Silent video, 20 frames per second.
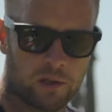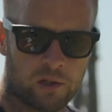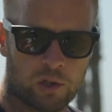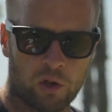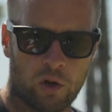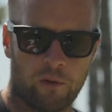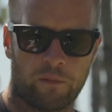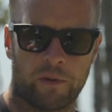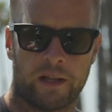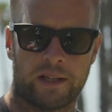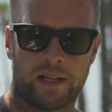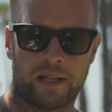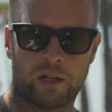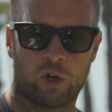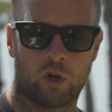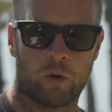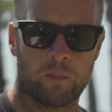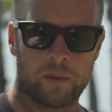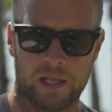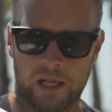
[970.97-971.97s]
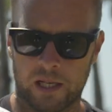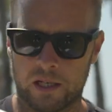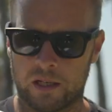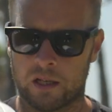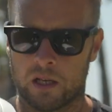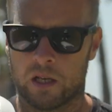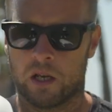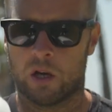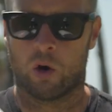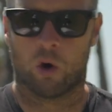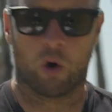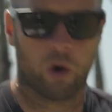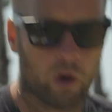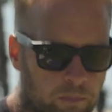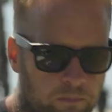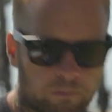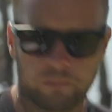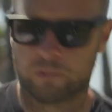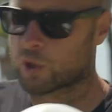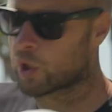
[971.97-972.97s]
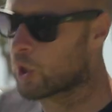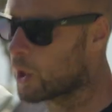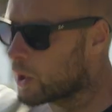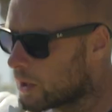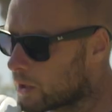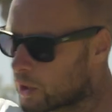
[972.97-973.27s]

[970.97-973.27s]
glove and then coming in, or turning the